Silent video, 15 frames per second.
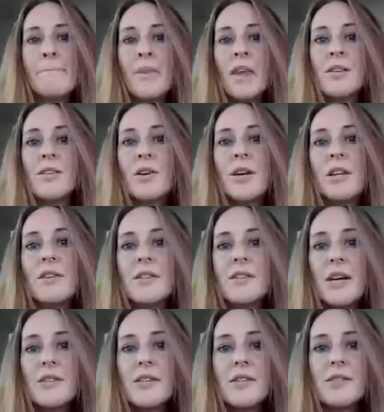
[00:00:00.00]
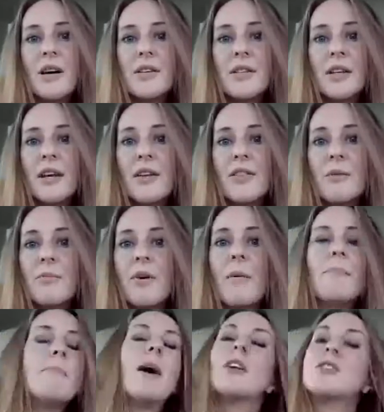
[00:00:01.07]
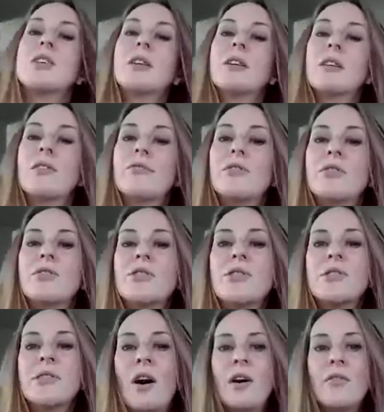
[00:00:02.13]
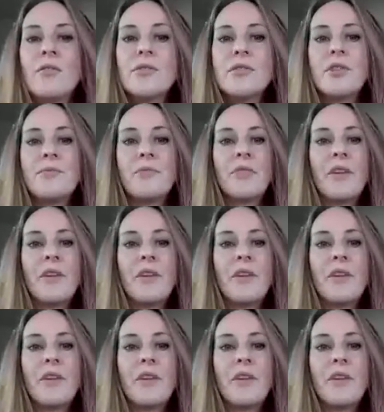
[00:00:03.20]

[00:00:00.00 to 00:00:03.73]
So in this exercise, I get them imagining their future selves,